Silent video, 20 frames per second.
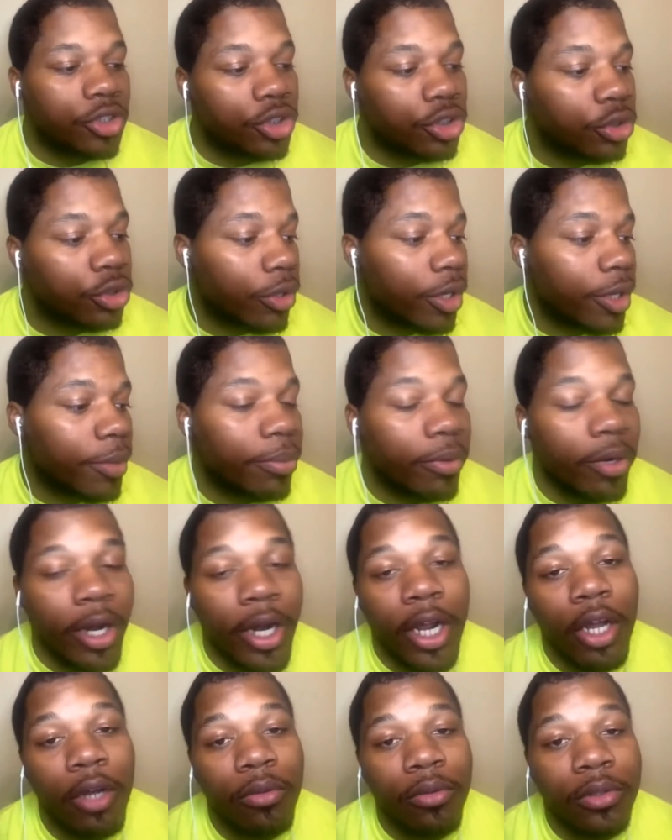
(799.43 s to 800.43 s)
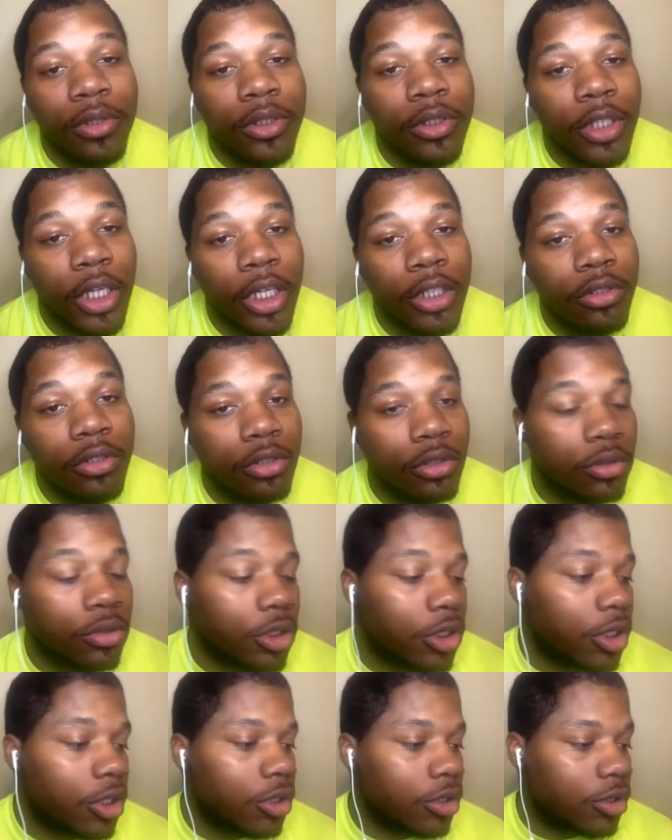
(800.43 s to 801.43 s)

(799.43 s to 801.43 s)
Trey Brown was nice too. He didn't,